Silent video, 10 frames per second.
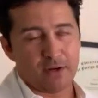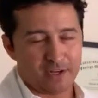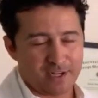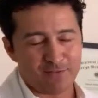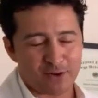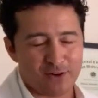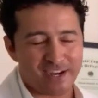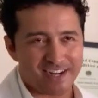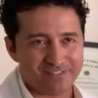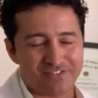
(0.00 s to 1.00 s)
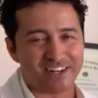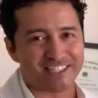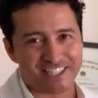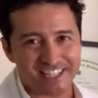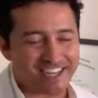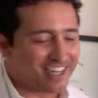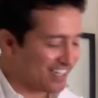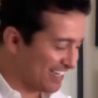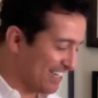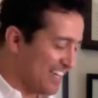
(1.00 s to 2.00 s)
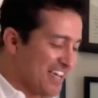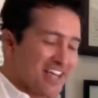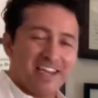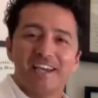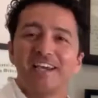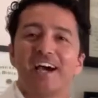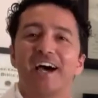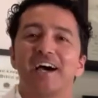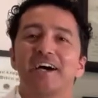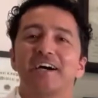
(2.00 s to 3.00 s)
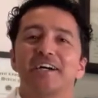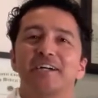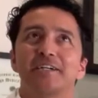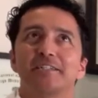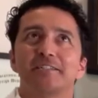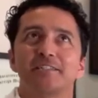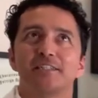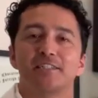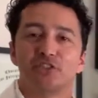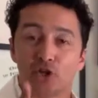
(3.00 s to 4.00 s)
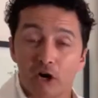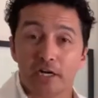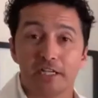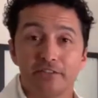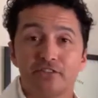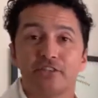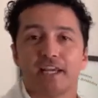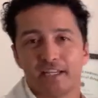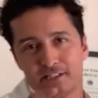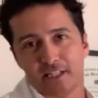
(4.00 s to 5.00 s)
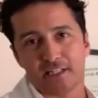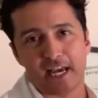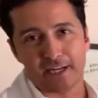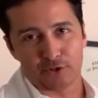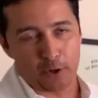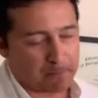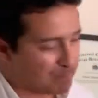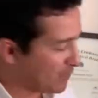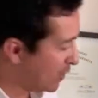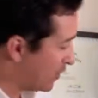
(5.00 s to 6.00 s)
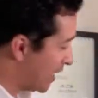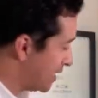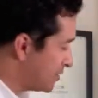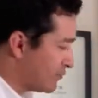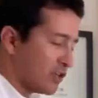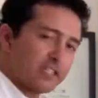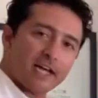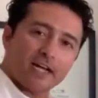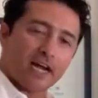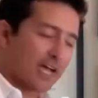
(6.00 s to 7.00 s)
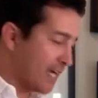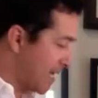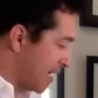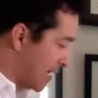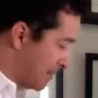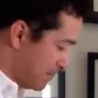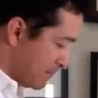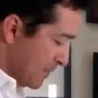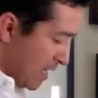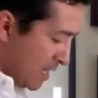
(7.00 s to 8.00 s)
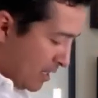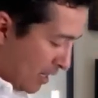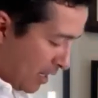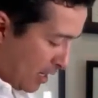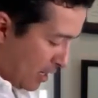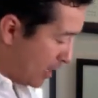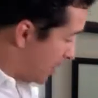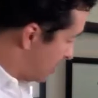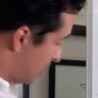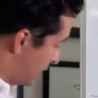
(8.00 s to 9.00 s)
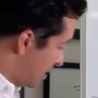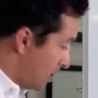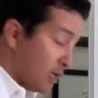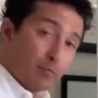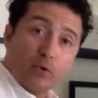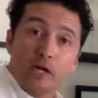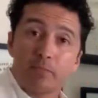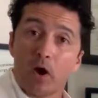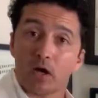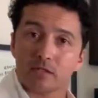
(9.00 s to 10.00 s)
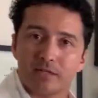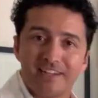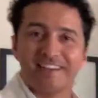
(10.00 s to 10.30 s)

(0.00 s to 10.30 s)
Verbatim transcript: Invokana, Farxiga, uh, Jardiance, and Steglatro. All right, for a second I had a uh, uh, brain pause.